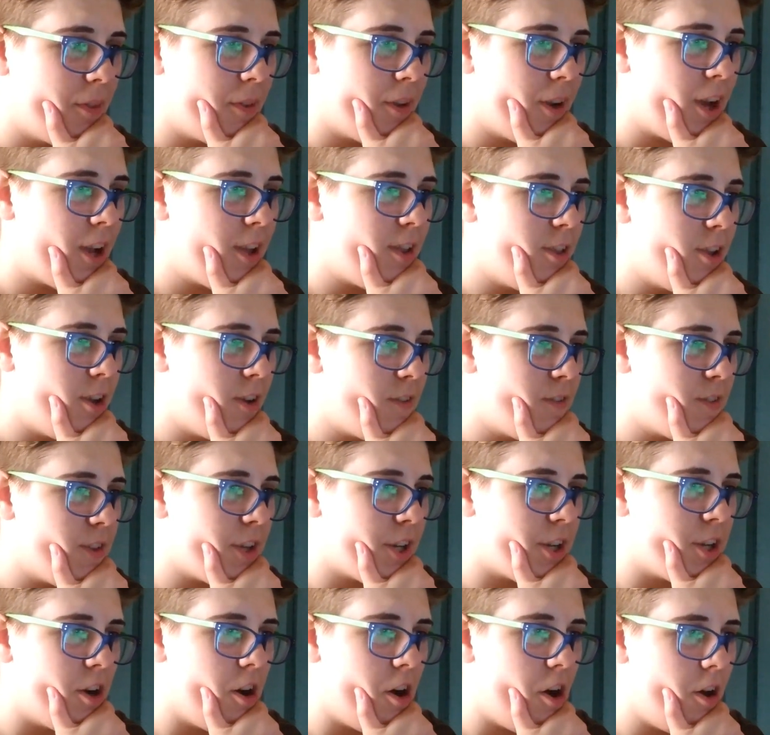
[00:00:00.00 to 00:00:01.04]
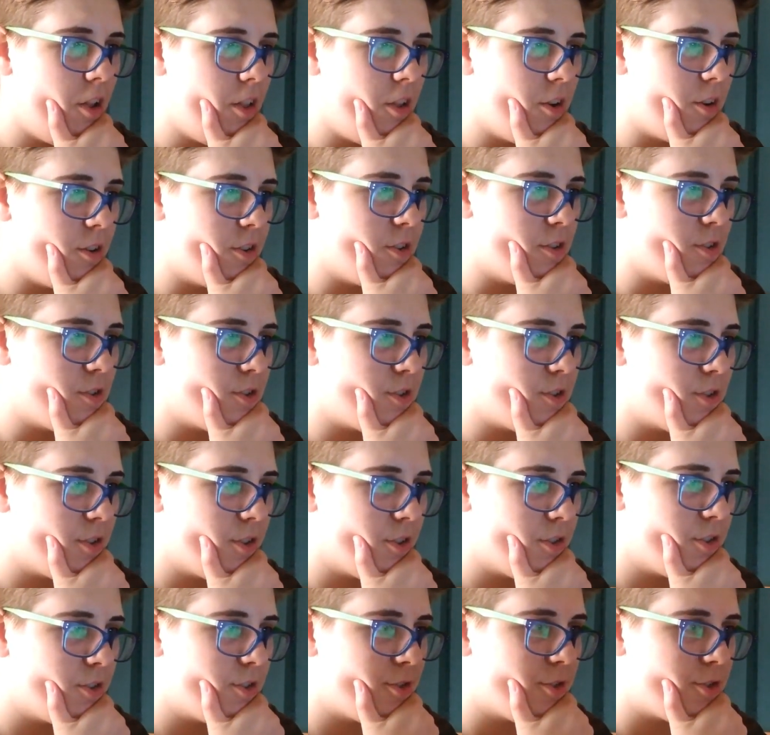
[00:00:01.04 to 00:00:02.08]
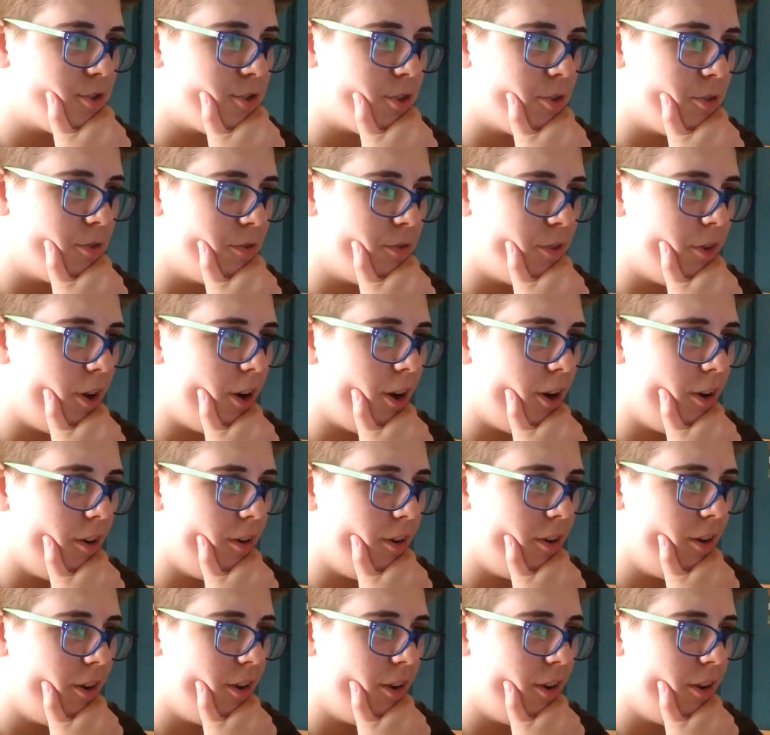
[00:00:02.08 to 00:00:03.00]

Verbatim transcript: I love the colors so far.